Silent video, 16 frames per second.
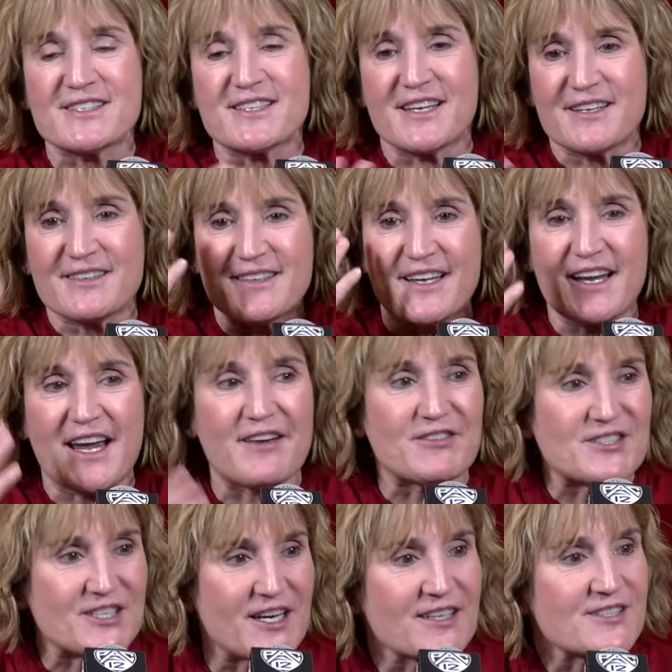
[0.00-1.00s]
They, they have a
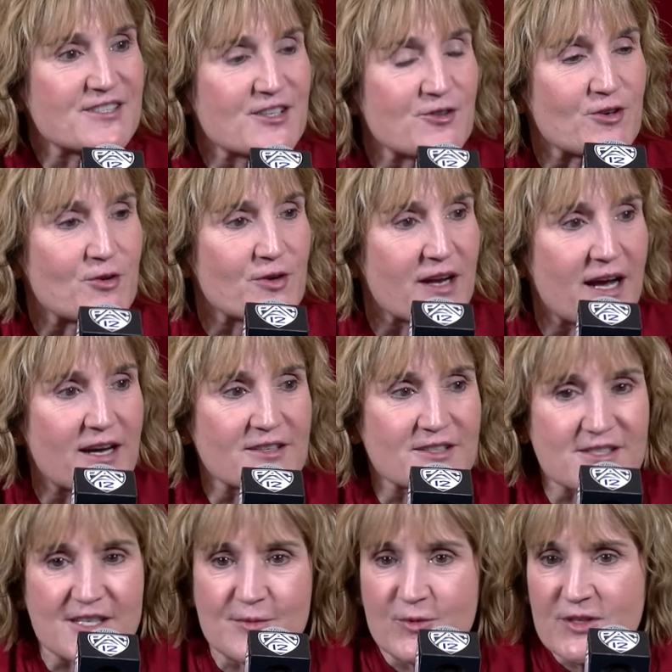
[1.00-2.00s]
chance to throw it out to
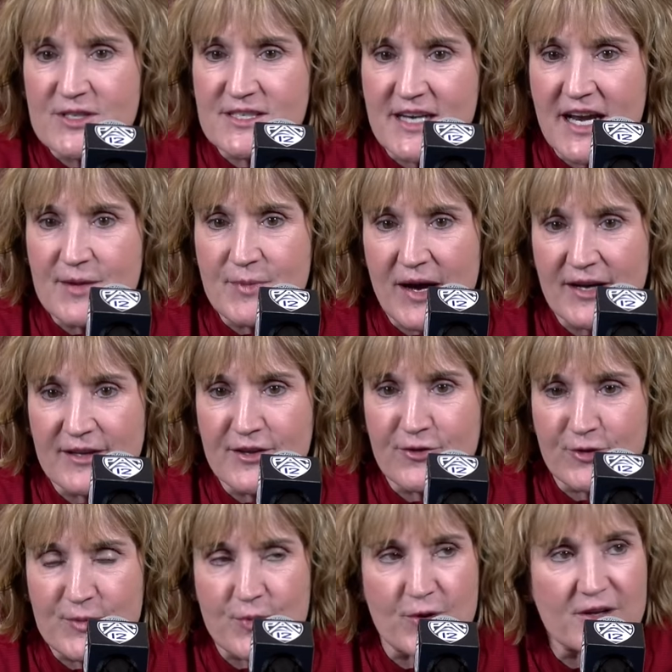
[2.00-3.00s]
someone standing behind the
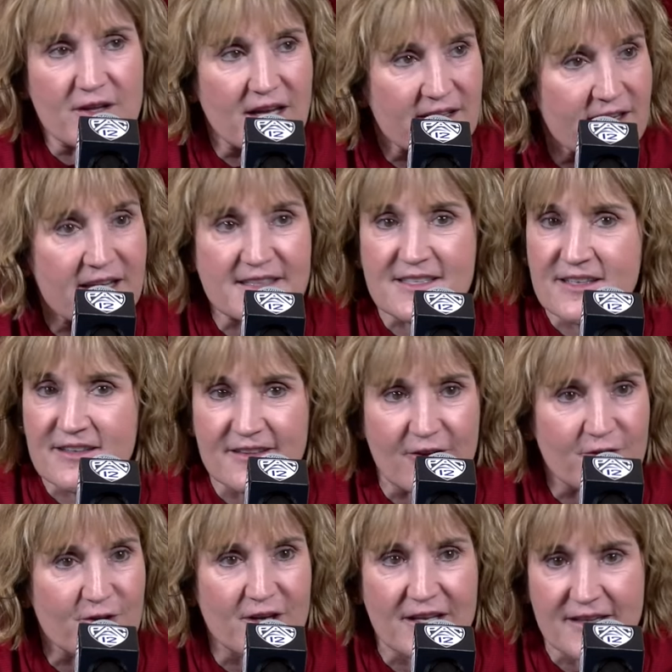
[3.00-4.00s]
three point line. That's a
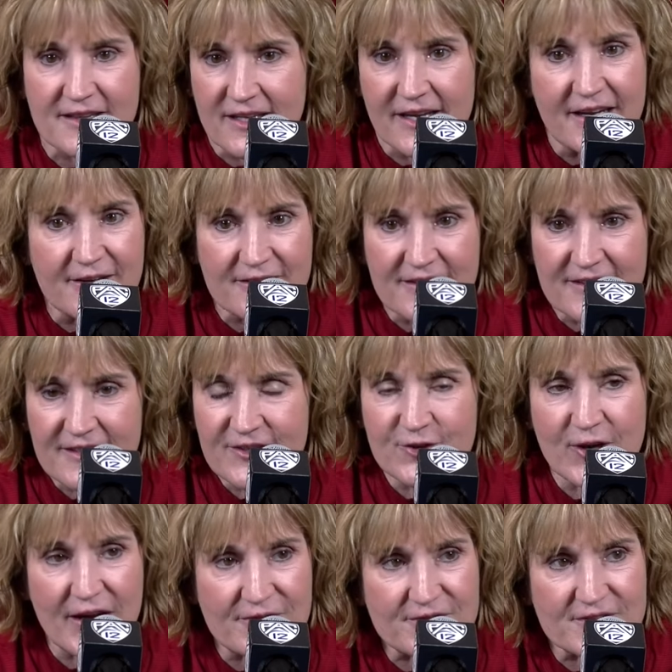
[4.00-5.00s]
learning thing.
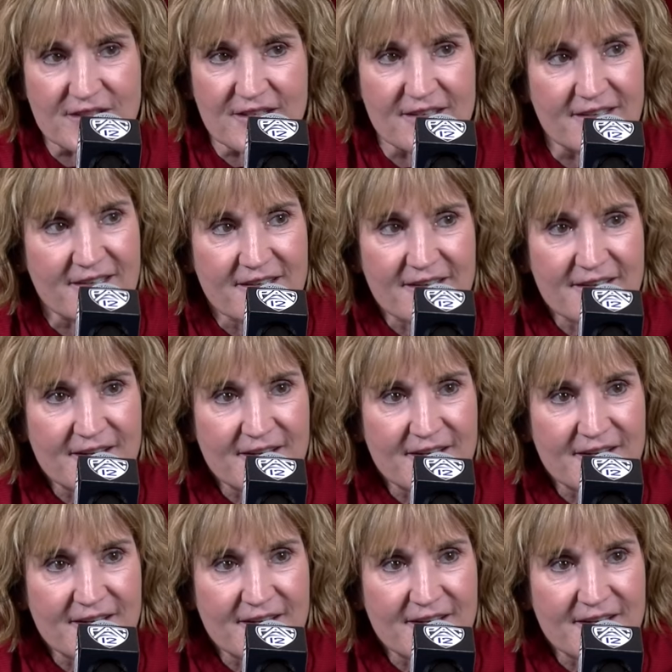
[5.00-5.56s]
You have to